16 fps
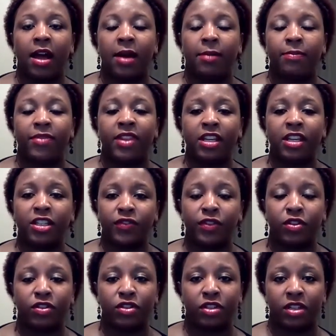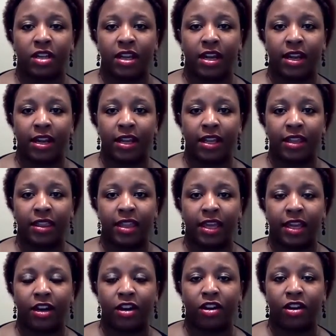These foods
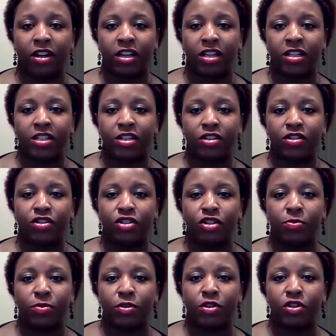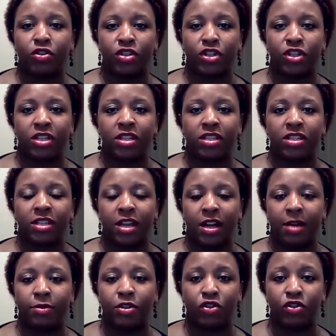that are considered super nutritious,
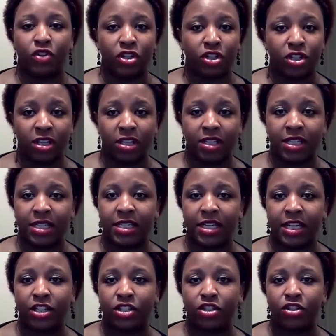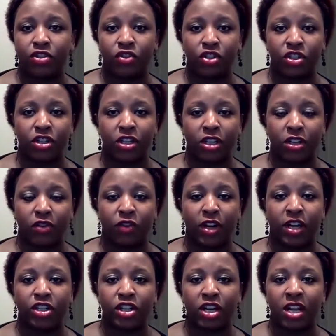nutritionally dense, nutritionally
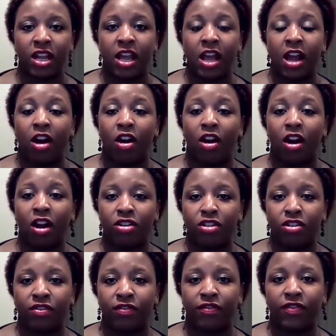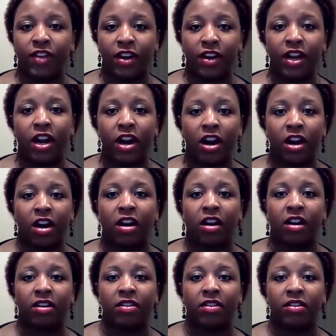rich, are also very
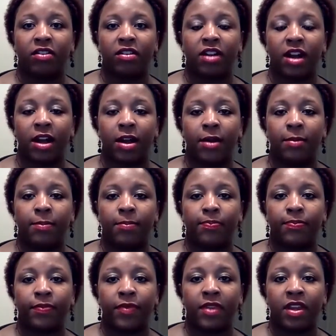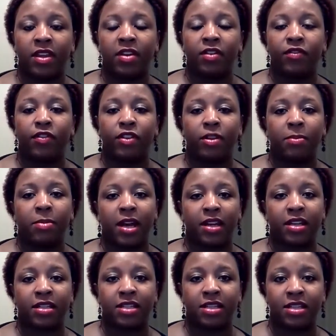hard for the
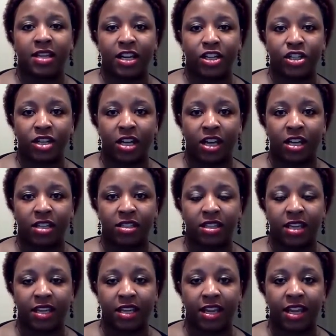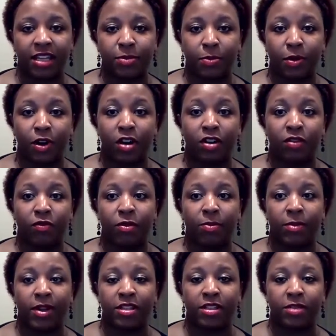body to digest. And that's part of what
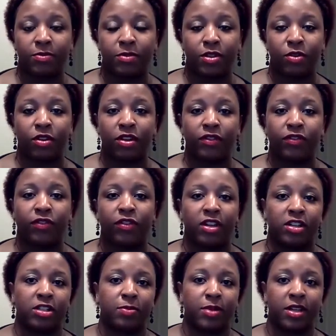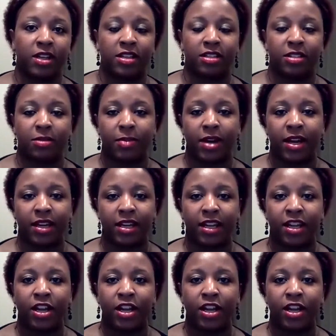makes them so good for us, because the body